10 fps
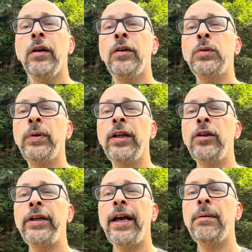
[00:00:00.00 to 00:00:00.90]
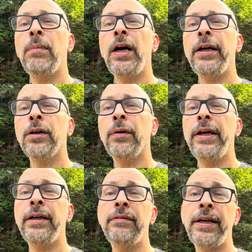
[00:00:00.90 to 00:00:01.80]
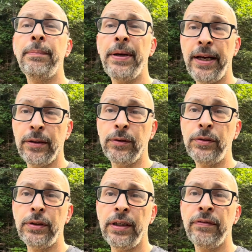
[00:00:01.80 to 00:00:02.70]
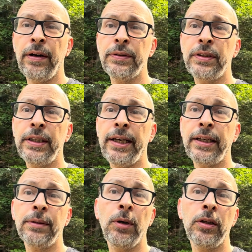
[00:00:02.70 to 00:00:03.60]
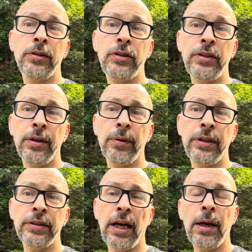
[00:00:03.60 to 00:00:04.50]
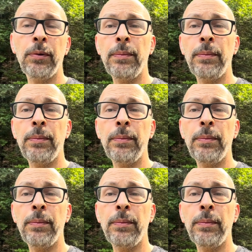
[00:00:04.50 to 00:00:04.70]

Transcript: So when I look at my array of 8 panels, if I was to connect them all in series, I would